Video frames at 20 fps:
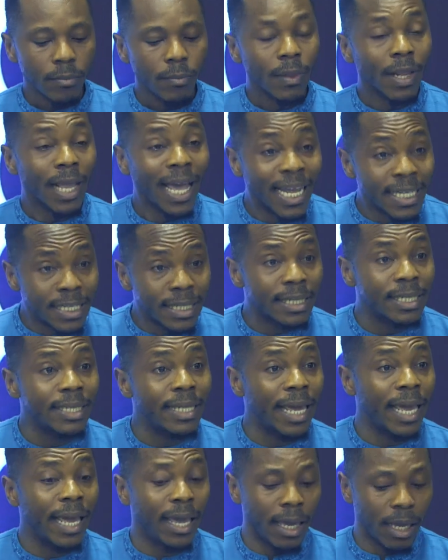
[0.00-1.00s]
And
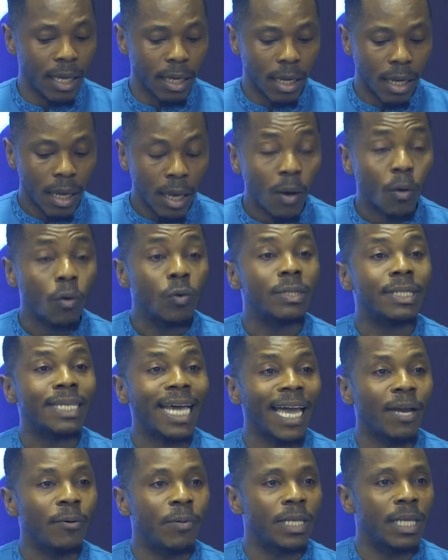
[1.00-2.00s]
today, usai
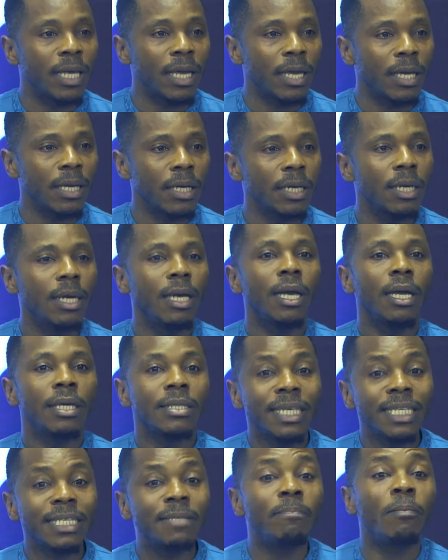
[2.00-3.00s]
we dey,
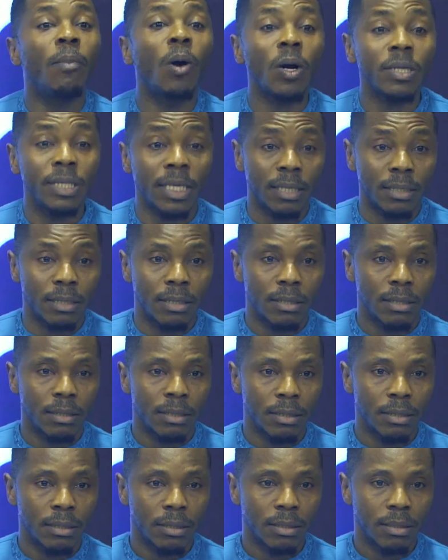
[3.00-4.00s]
this morning,
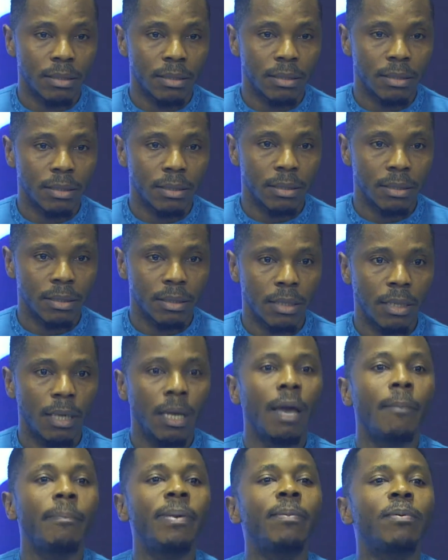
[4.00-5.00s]
people